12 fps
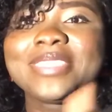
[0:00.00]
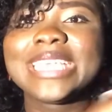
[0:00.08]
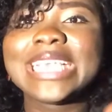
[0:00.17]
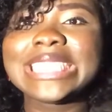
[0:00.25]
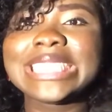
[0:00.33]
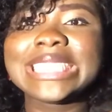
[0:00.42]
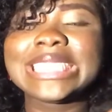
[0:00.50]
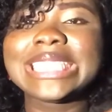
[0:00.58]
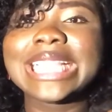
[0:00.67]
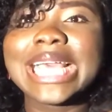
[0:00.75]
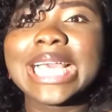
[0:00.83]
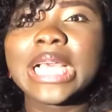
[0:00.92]
just
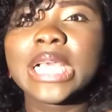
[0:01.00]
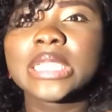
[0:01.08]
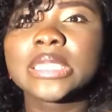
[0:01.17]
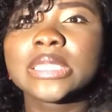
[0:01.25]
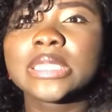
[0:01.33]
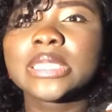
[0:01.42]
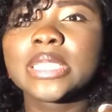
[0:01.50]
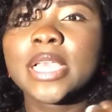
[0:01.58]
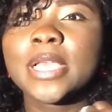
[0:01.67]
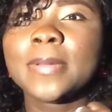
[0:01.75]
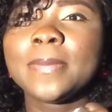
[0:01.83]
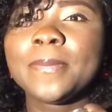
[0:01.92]
last
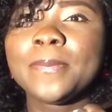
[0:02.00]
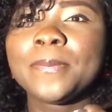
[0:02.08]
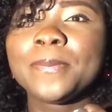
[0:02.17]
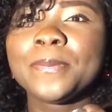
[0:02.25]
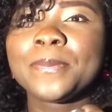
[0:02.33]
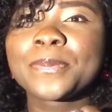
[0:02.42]
um